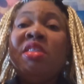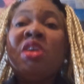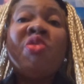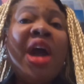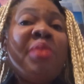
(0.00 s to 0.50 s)

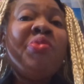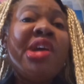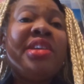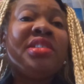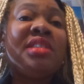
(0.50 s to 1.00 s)
the crime
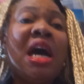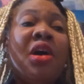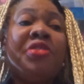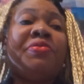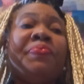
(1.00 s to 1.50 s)
rate is
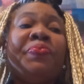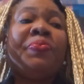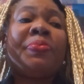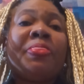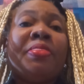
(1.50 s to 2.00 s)
down.
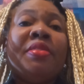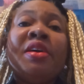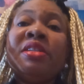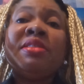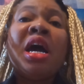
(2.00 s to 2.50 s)

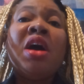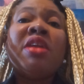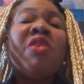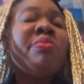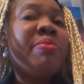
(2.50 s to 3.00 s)
It's
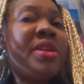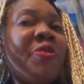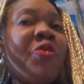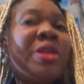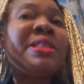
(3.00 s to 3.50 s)
down. I remember the
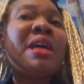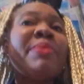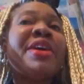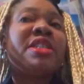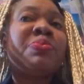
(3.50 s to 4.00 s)
first
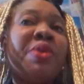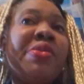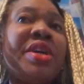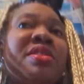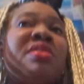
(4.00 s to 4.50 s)
time I
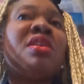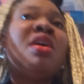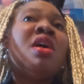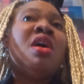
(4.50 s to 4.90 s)
experienced